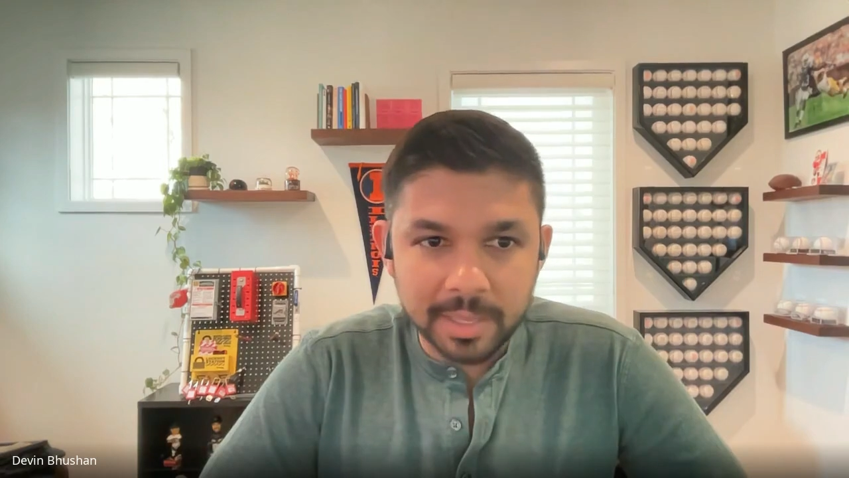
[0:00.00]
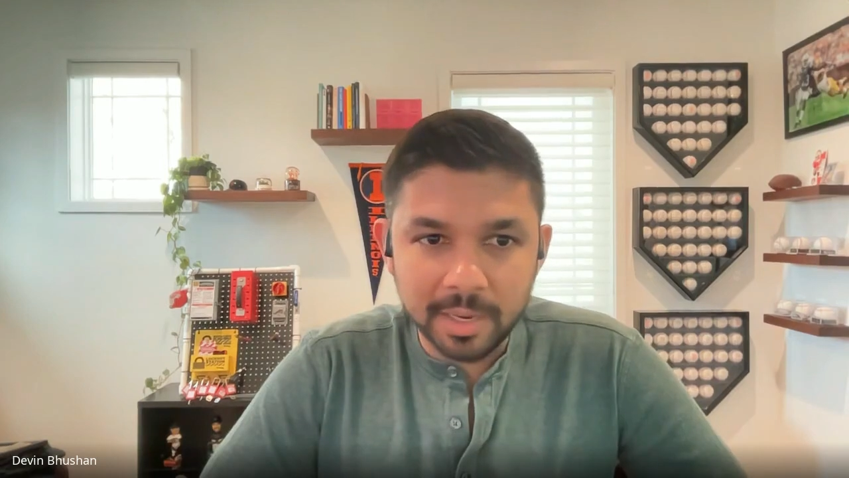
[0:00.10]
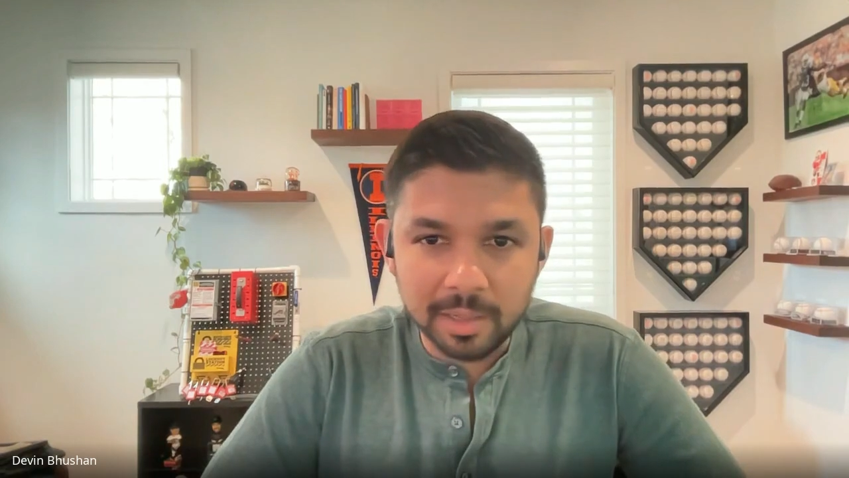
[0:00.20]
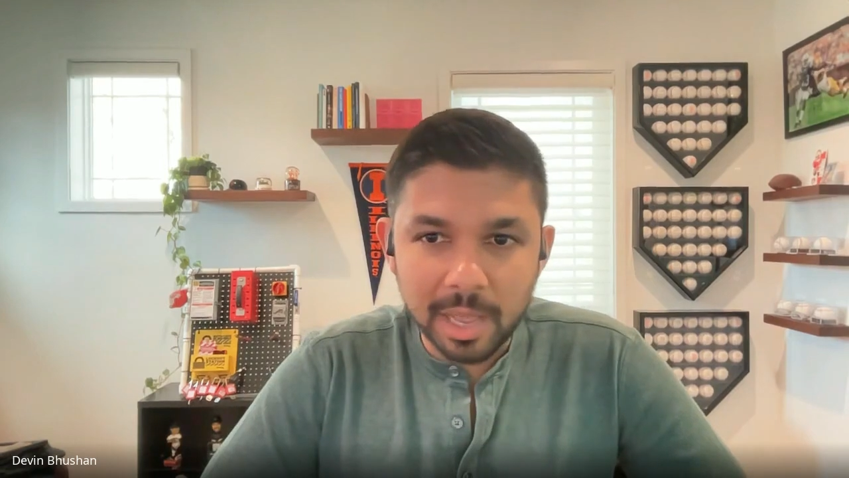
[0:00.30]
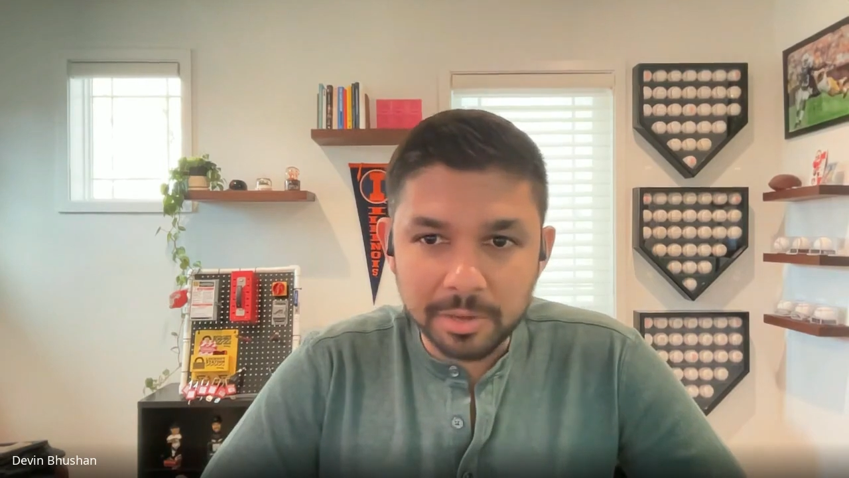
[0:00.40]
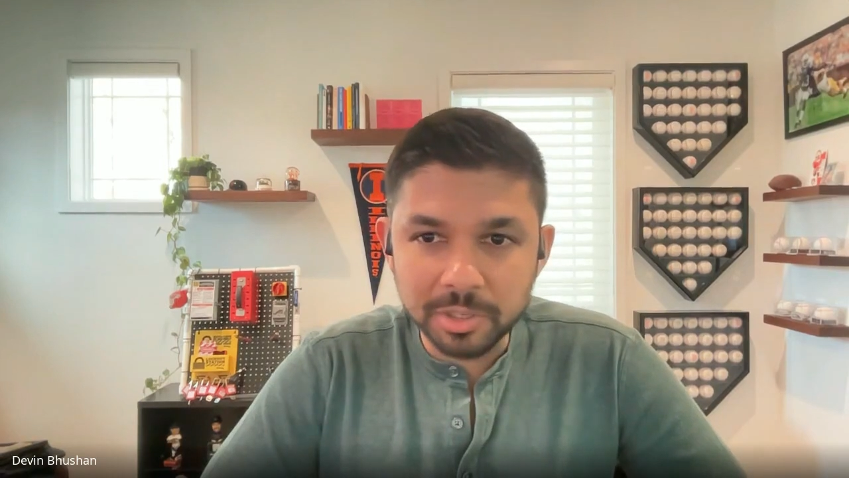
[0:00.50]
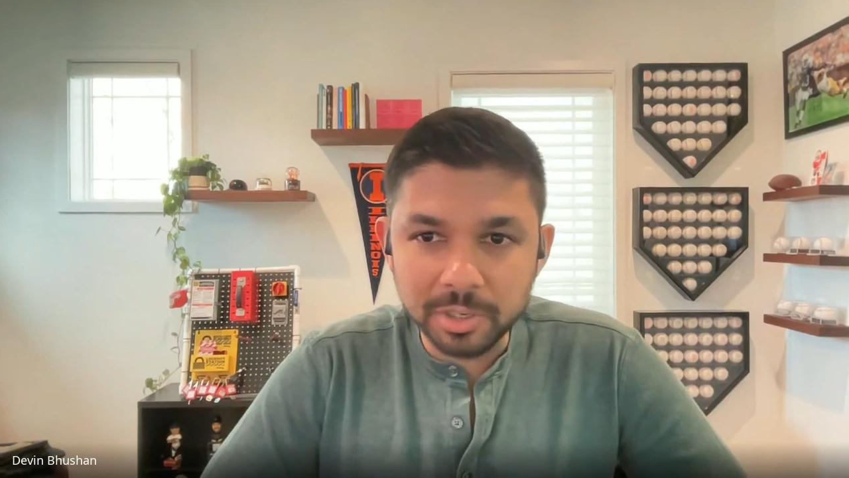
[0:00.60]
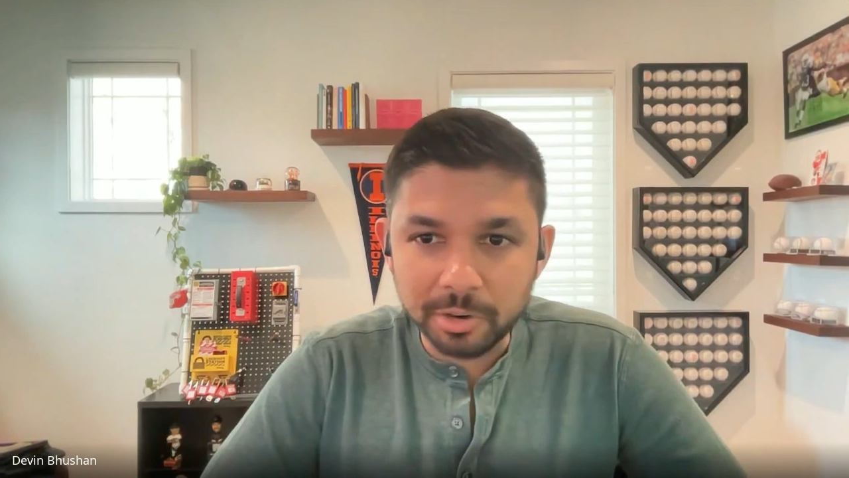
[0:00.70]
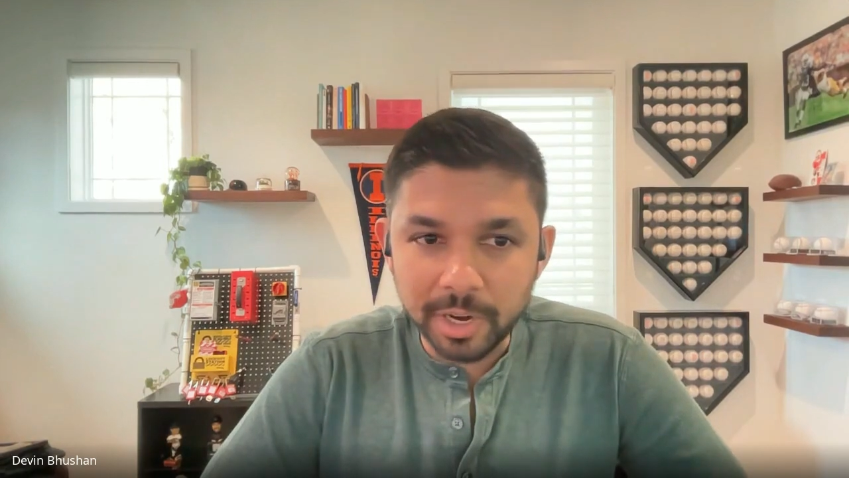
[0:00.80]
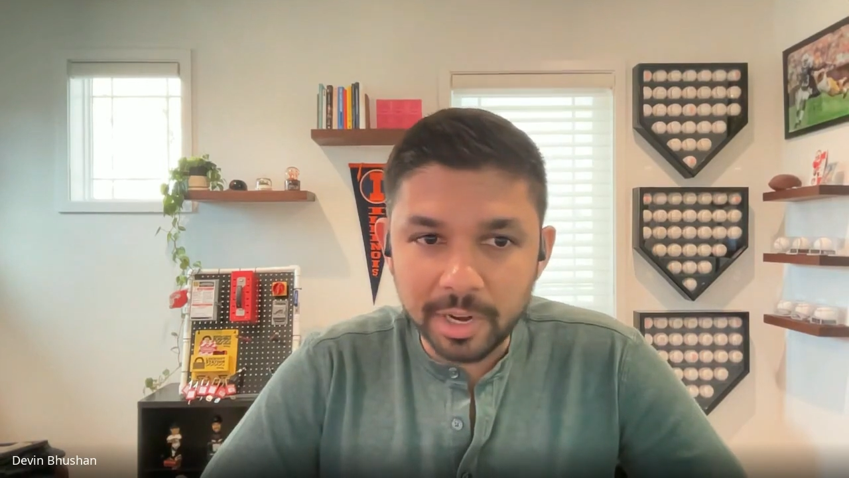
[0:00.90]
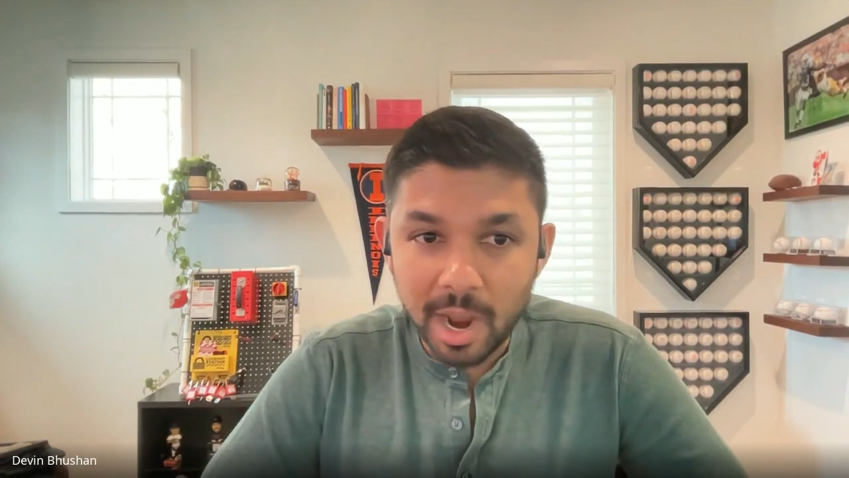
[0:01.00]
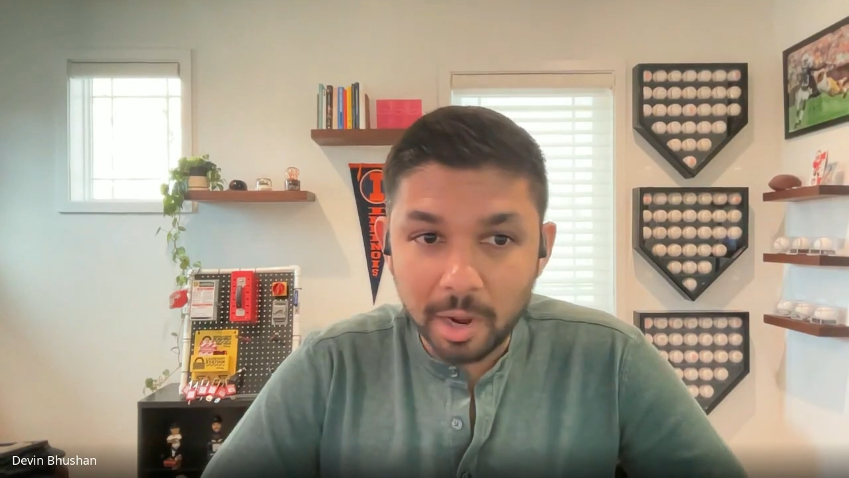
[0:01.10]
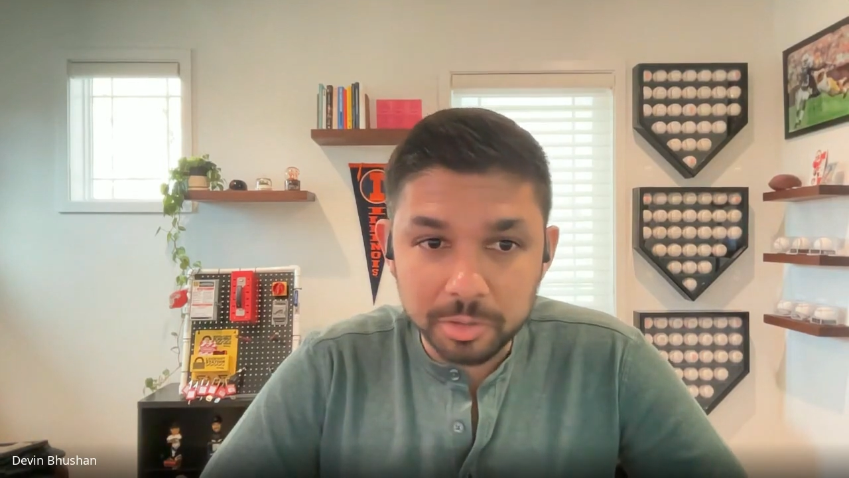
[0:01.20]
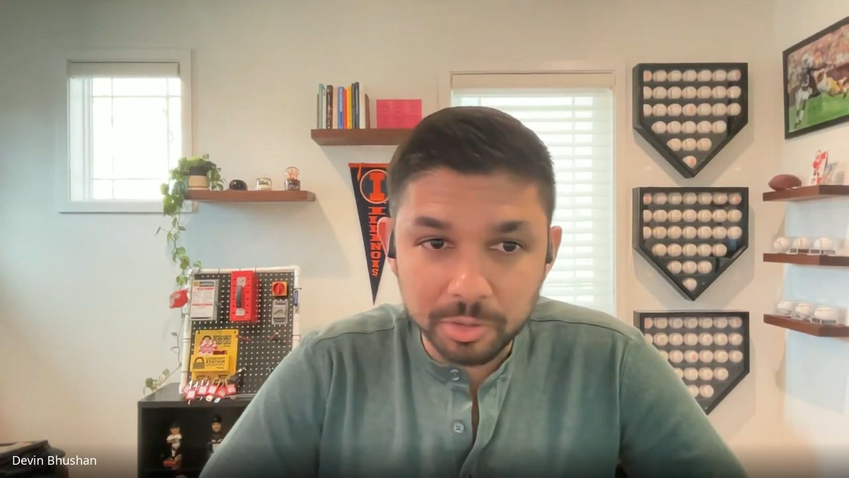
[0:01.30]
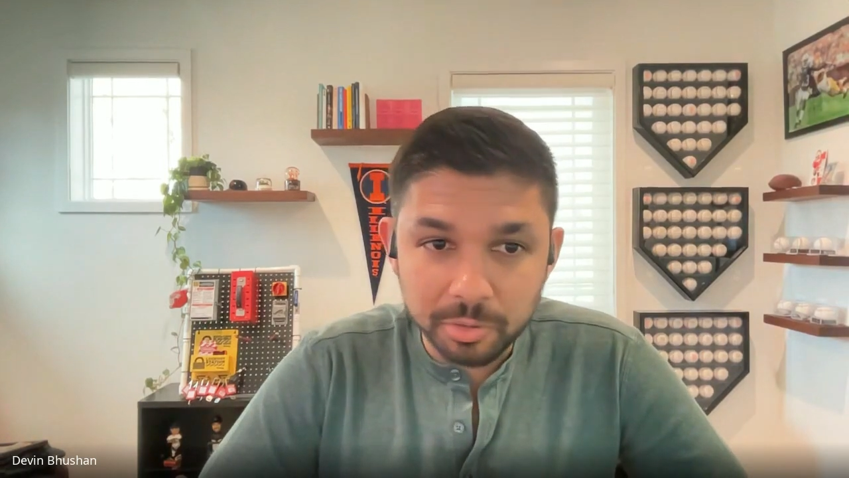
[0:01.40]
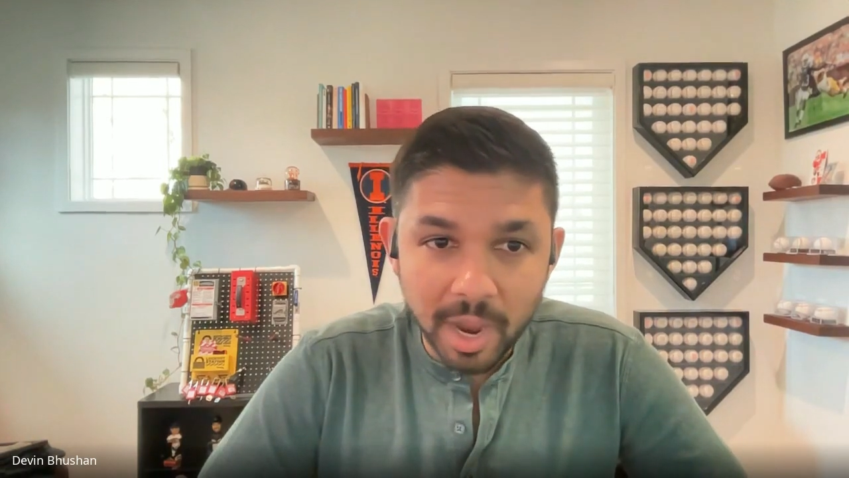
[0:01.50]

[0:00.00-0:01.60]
that allows you to create a how-to